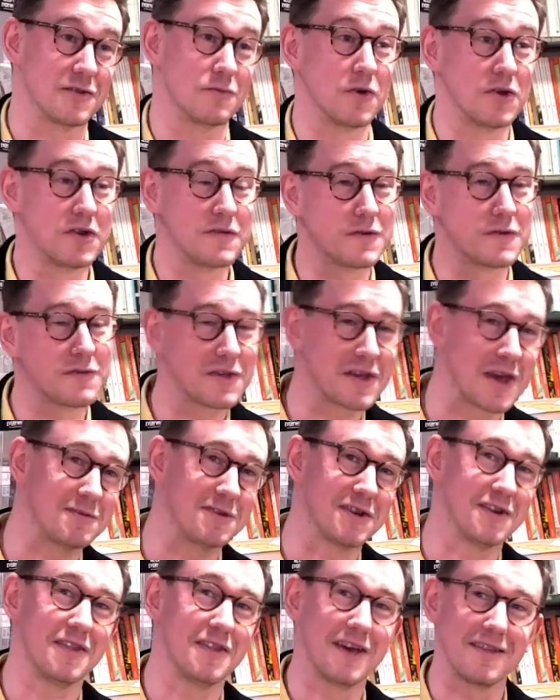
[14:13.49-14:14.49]
wonderful
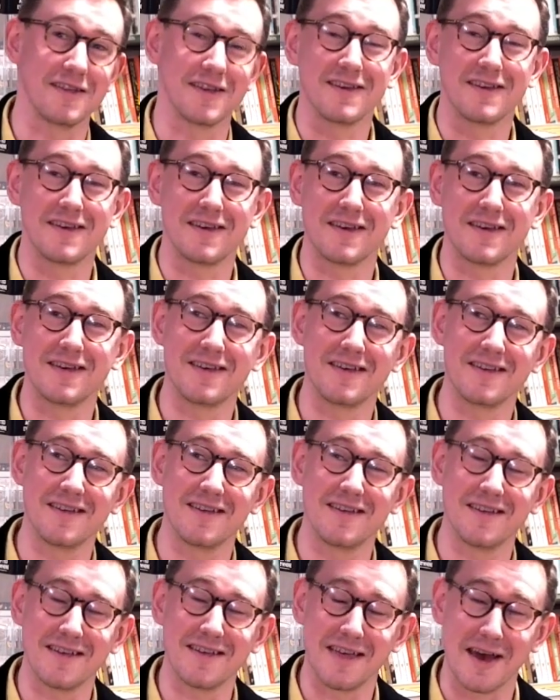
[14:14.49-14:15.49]
reception, and that
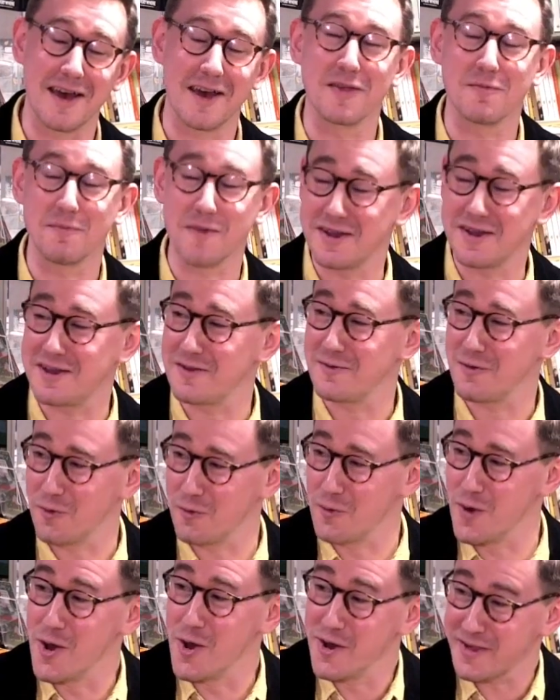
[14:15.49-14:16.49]
has made it
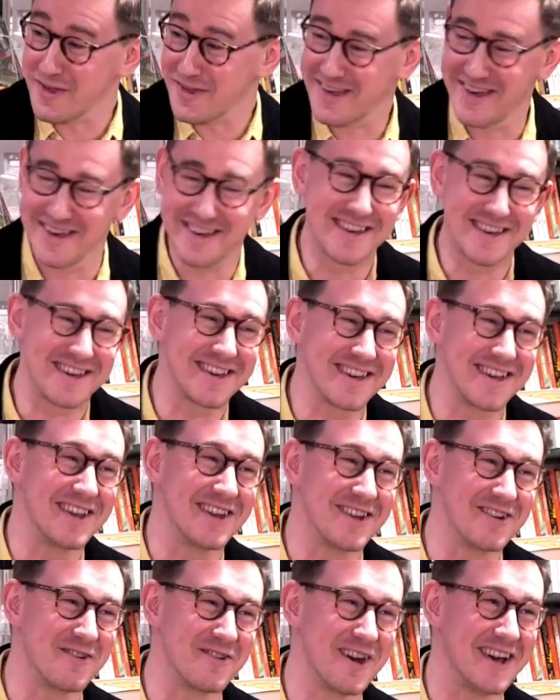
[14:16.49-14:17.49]
worse
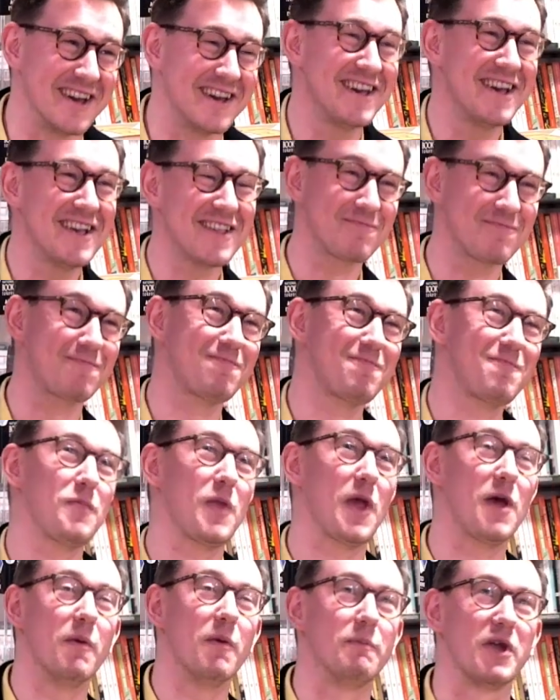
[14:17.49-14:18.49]
in a way.
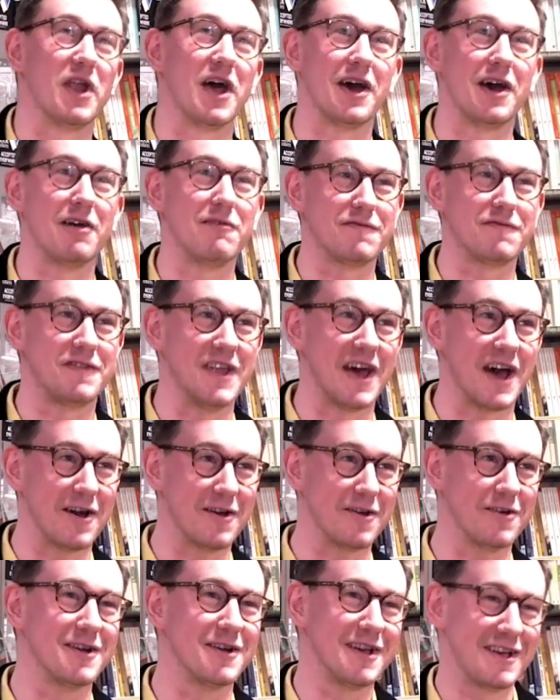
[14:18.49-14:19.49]
But I'm
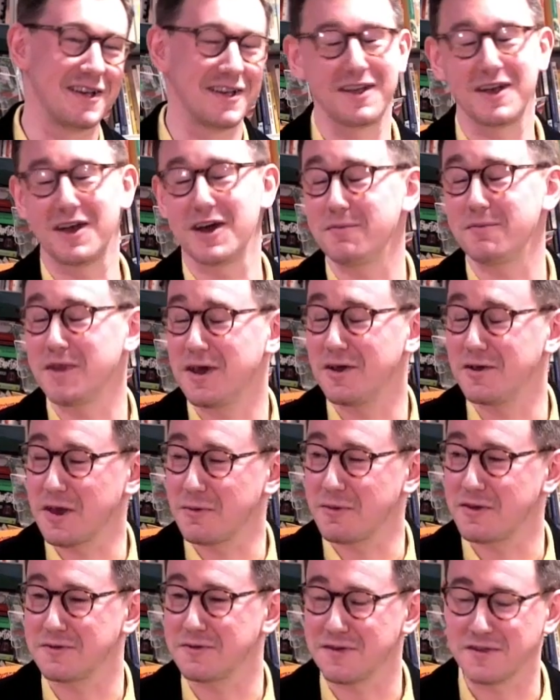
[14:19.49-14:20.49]
now
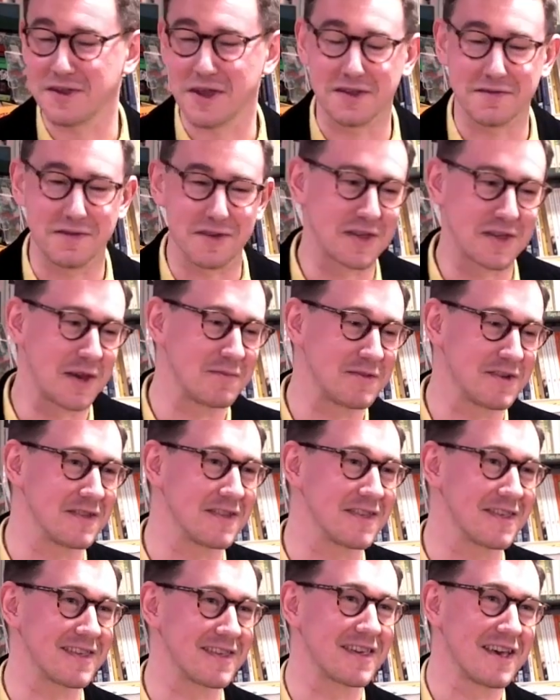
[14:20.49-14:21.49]
coming to a state of
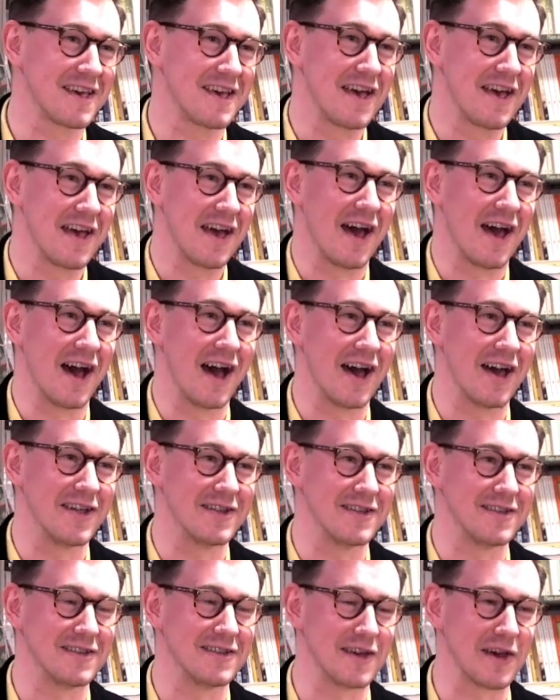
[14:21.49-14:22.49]
acceptance,
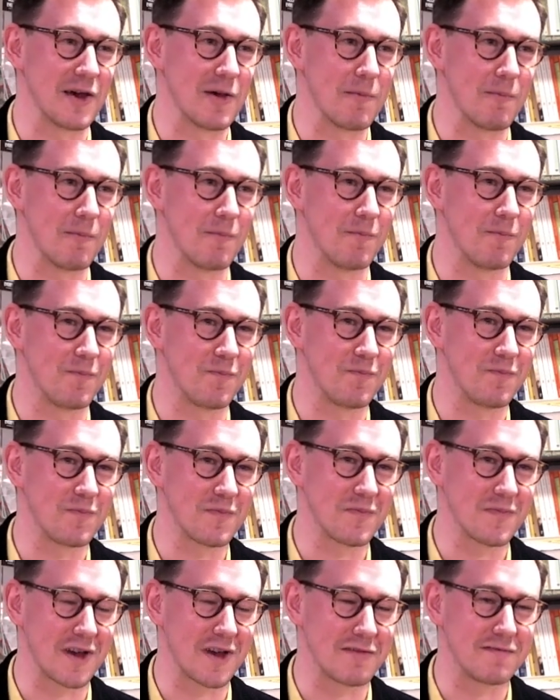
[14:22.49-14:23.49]
and I
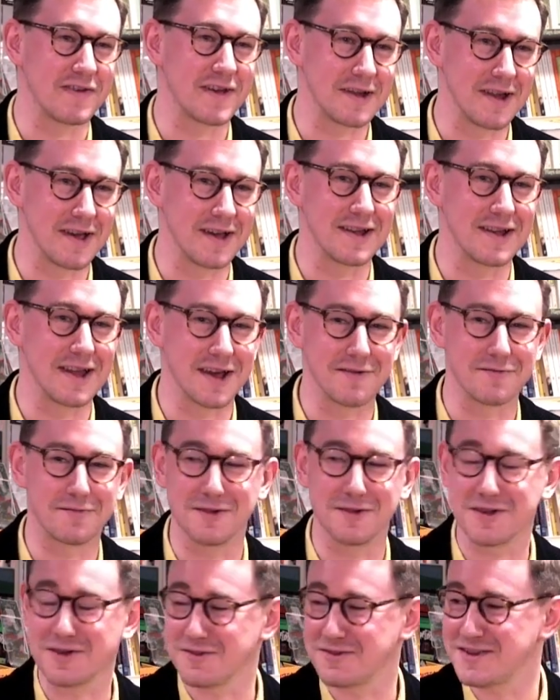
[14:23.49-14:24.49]
feel like life
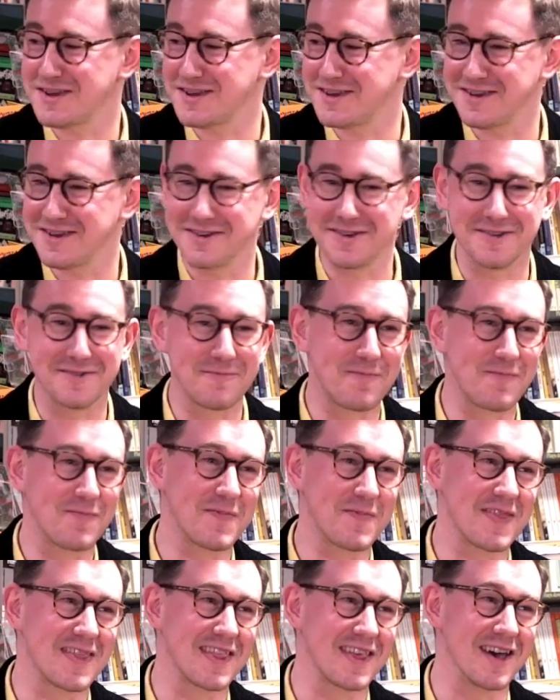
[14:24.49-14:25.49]
will continue.
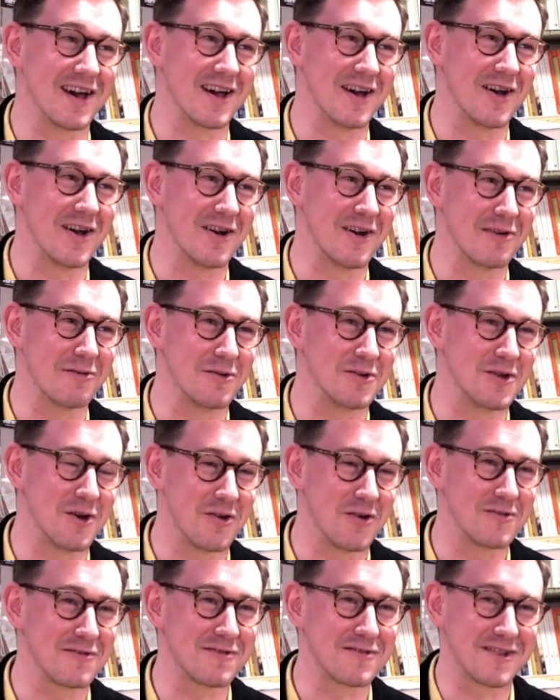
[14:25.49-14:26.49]
I will
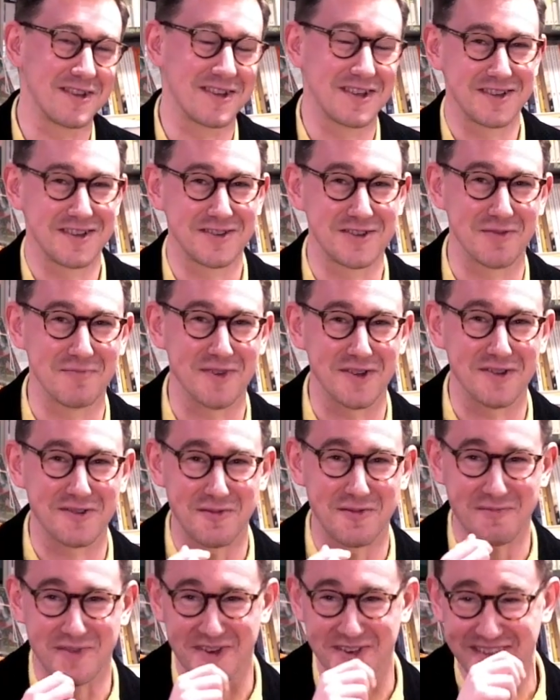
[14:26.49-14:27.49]
not jump under
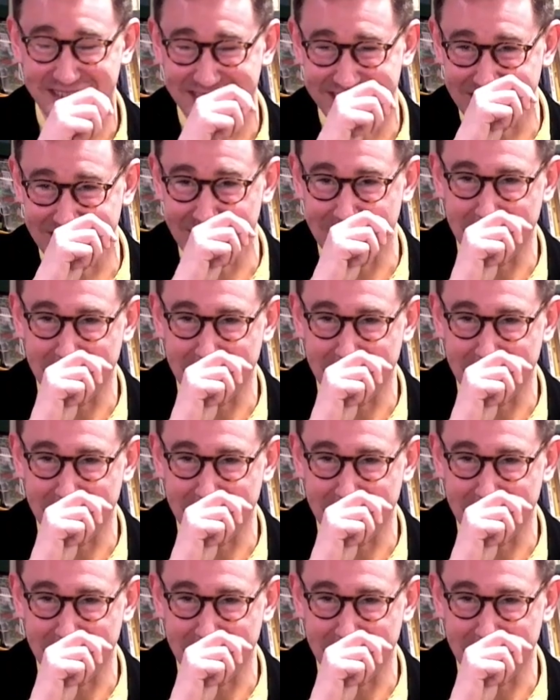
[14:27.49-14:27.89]
a bus.